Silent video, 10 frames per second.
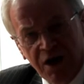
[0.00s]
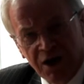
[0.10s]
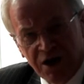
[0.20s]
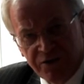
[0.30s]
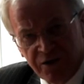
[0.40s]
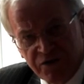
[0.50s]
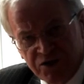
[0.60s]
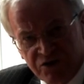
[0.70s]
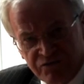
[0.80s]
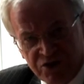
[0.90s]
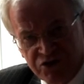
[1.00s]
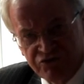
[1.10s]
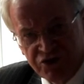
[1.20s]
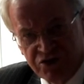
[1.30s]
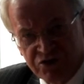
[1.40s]
are that these are
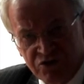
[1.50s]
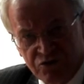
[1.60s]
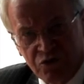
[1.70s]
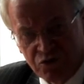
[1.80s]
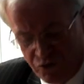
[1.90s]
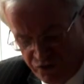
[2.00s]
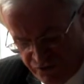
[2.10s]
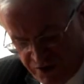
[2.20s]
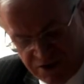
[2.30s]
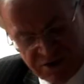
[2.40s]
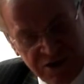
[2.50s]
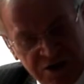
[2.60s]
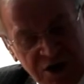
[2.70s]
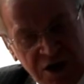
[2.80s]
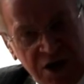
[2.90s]
registrations and not contract
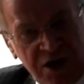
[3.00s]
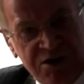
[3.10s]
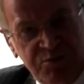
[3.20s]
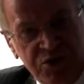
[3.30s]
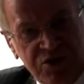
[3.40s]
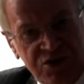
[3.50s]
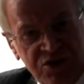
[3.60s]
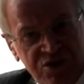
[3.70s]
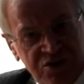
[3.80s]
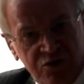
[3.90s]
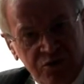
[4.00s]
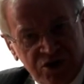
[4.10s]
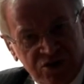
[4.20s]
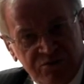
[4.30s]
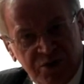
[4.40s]
has been seriously
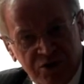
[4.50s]
questioned